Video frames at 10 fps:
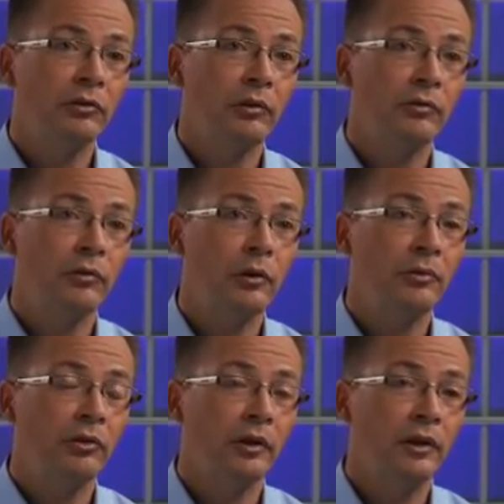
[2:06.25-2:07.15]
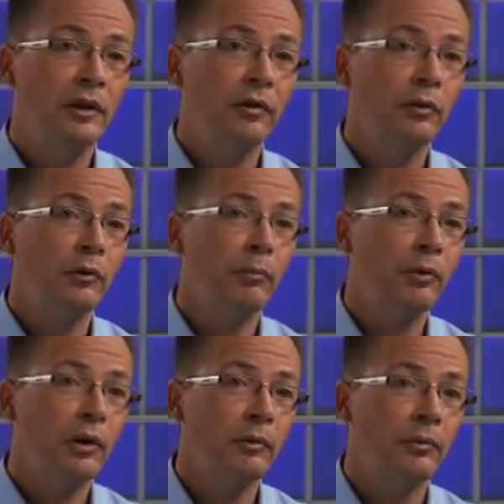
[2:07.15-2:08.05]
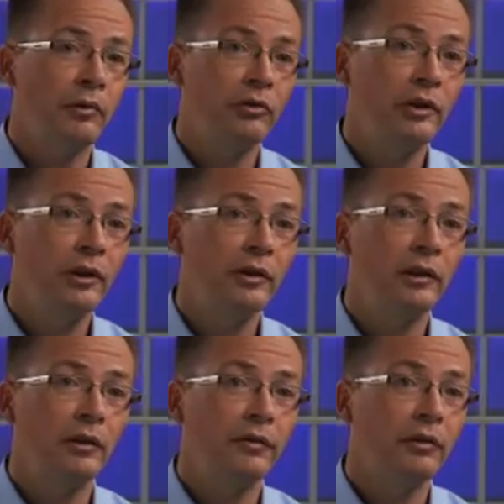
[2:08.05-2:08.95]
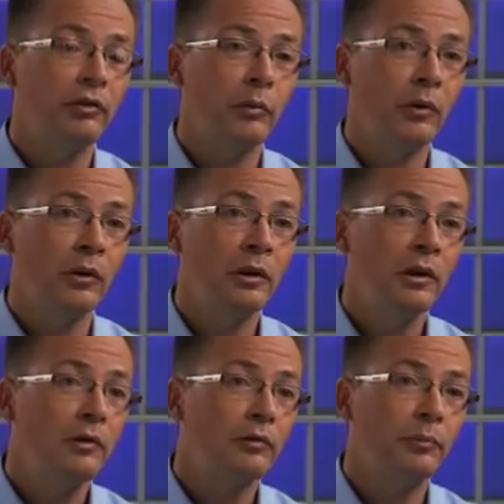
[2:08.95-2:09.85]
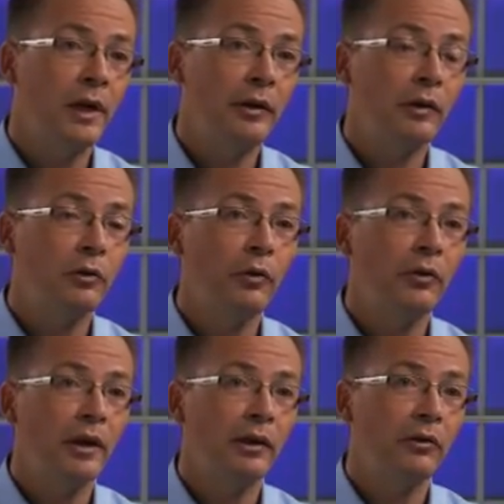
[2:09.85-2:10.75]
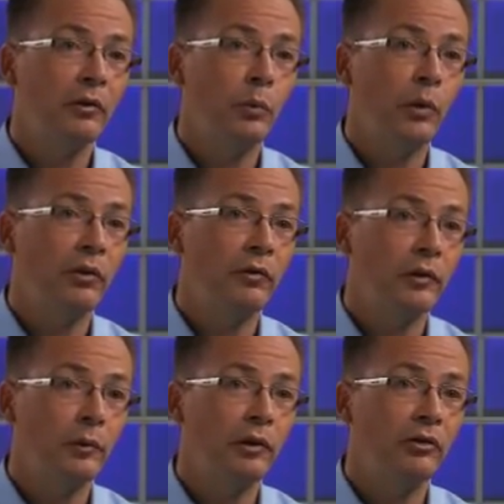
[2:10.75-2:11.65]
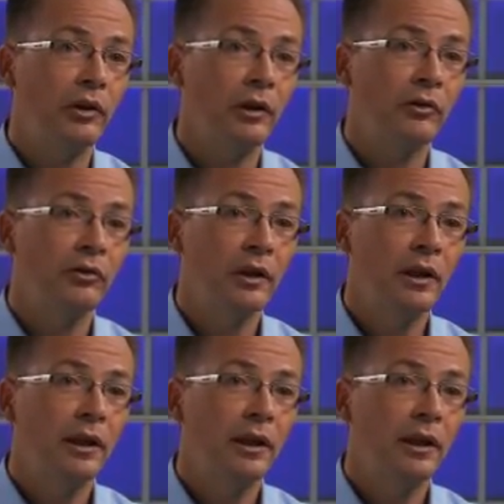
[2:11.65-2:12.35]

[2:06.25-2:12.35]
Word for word: So it forms a significant compartment shielding the vessel wall from direct contact with the flowing cells